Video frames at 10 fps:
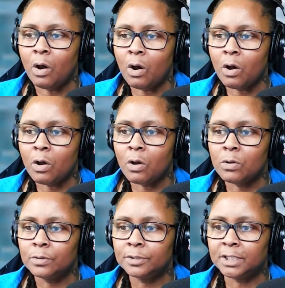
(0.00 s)

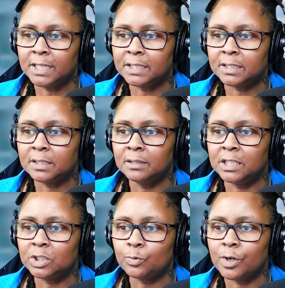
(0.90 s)
All since
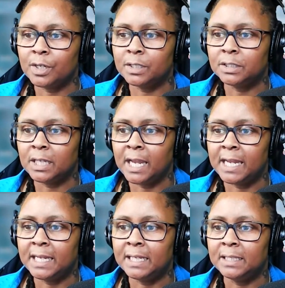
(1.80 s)
this was
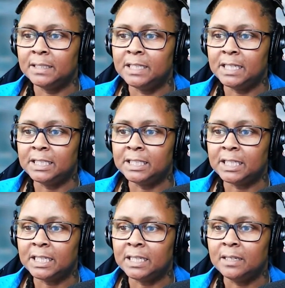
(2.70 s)
a
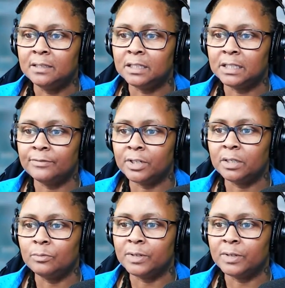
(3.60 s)
DC delivery,